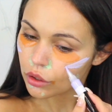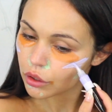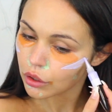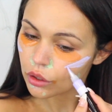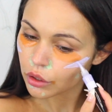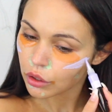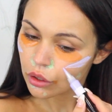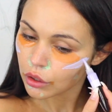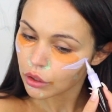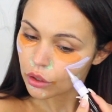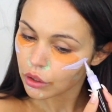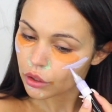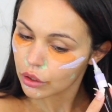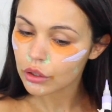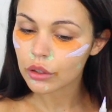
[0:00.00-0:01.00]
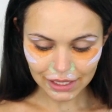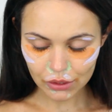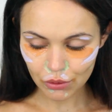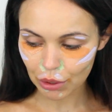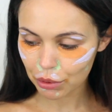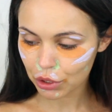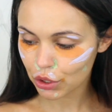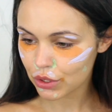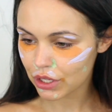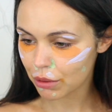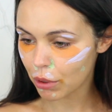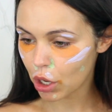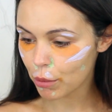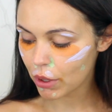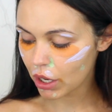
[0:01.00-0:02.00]
So that's all I'm going to use at
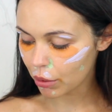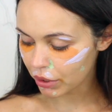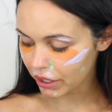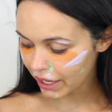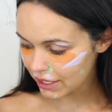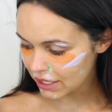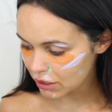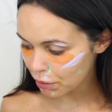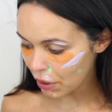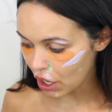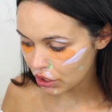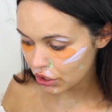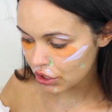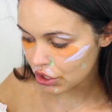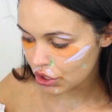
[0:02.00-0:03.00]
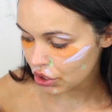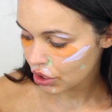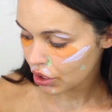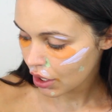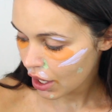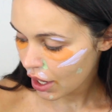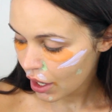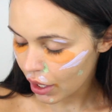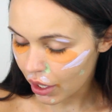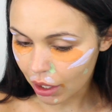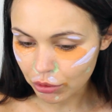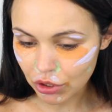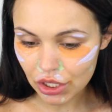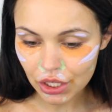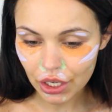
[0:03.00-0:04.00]
the moment. I'm going to get a sponge and
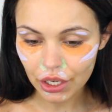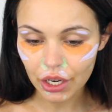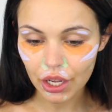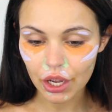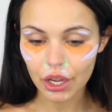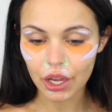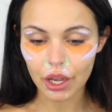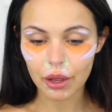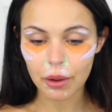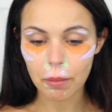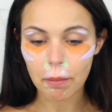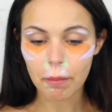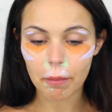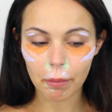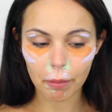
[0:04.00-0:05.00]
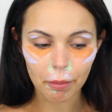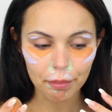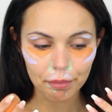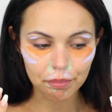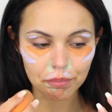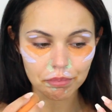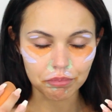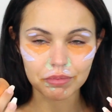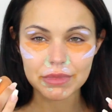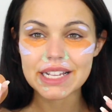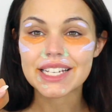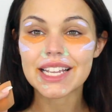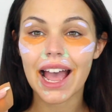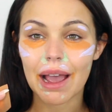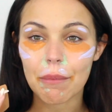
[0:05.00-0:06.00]
I'm just going to
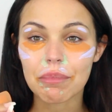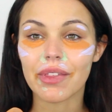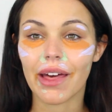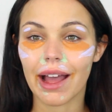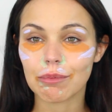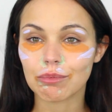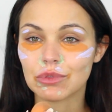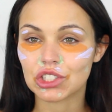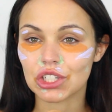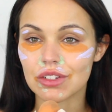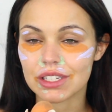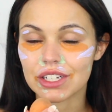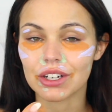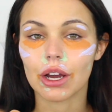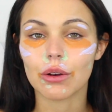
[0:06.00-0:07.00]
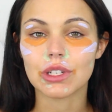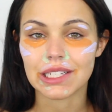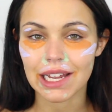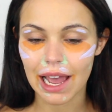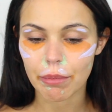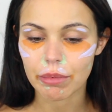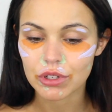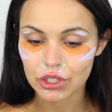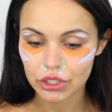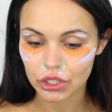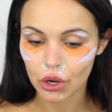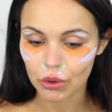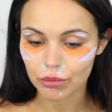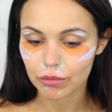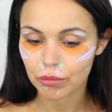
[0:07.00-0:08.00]
tap that, just, you know, dab,
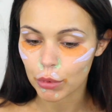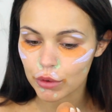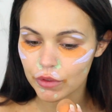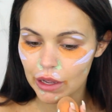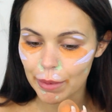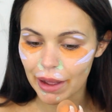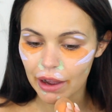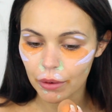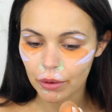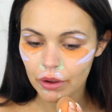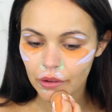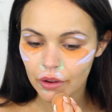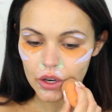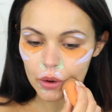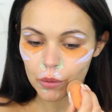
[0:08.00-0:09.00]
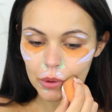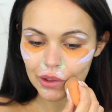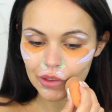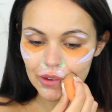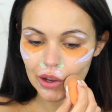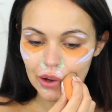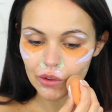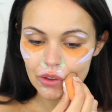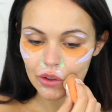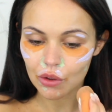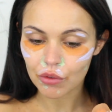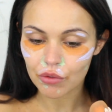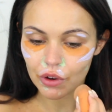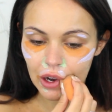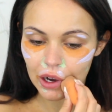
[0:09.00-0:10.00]
don't move it about. Don't want it to go
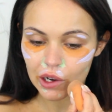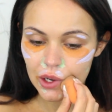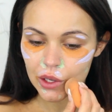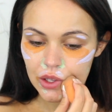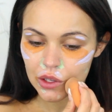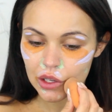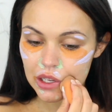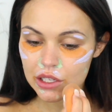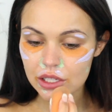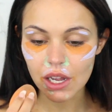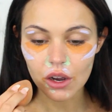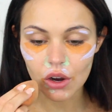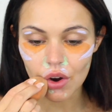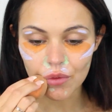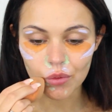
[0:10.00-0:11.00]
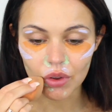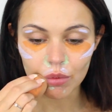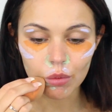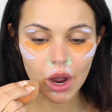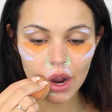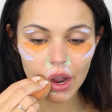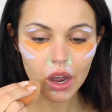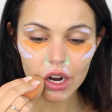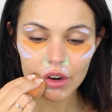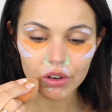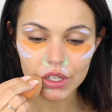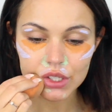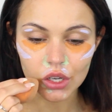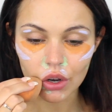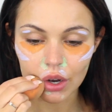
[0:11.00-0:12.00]
too far. Start off with one colour
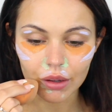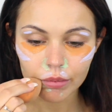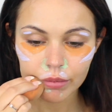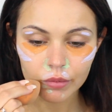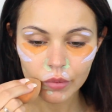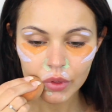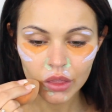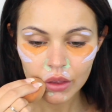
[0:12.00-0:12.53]
at a time.